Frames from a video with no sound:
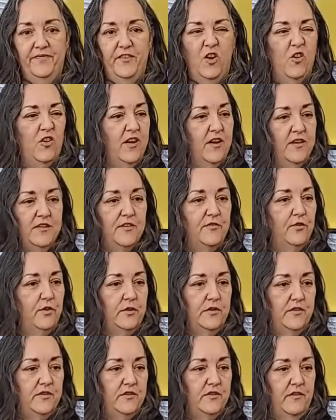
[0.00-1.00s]
All kinds of
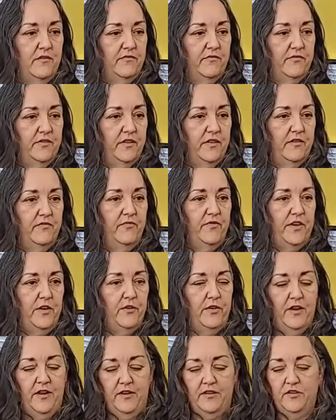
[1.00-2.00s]
good stuff that
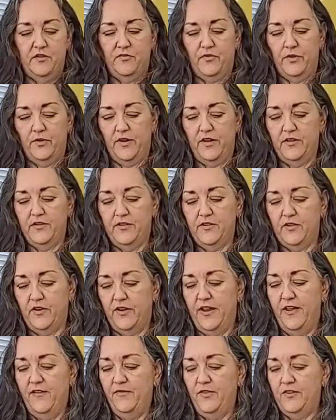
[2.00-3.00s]
fear has for us. So I
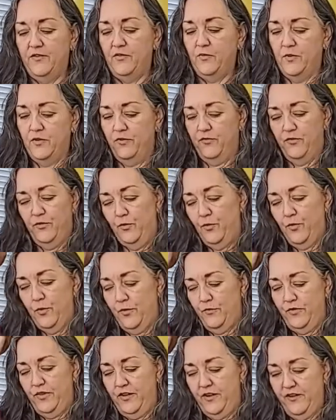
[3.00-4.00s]
have this wonderful
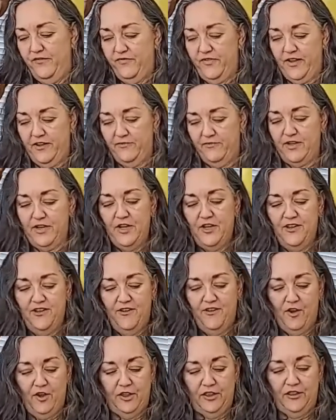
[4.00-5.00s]
quote that I found
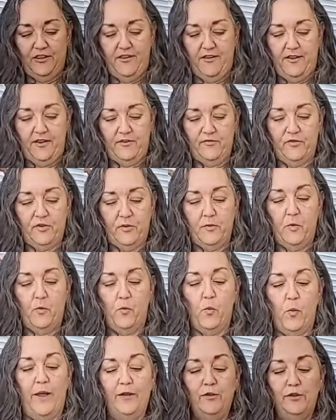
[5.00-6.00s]
online from a
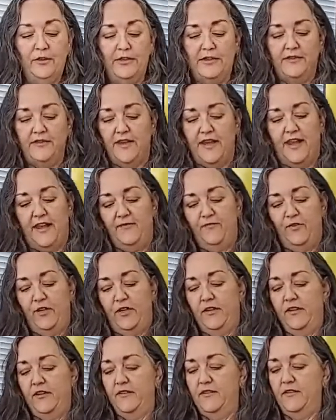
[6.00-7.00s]
wellness
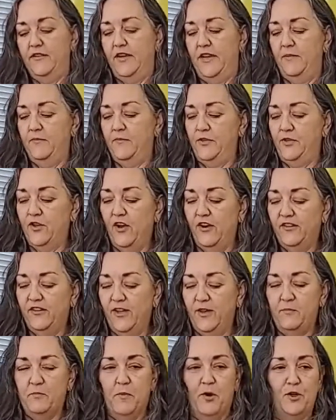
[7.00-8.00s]
advocate named
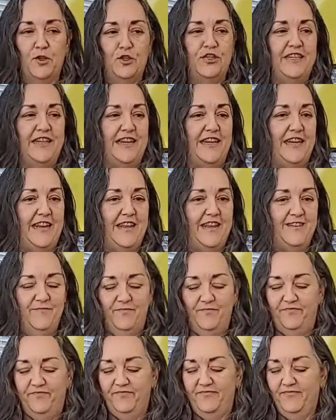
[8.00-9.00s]
Donna Martini.
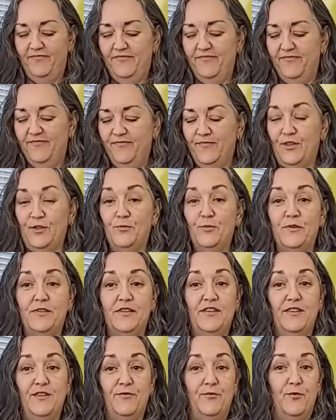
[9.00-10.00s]
This was
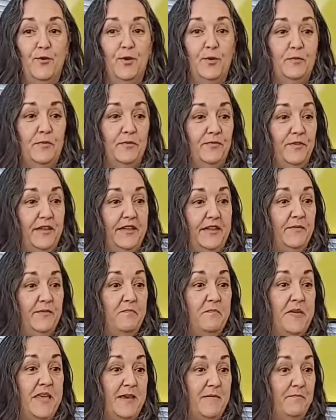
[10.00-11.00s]
in the form of like a
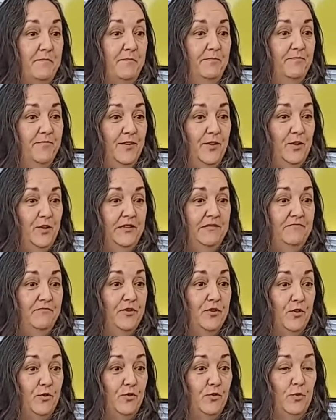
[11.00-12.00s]
meme on
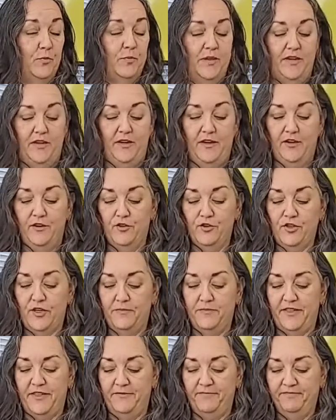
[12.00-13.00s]
social media or
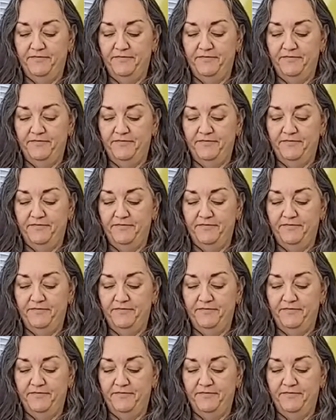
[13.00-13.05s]
something.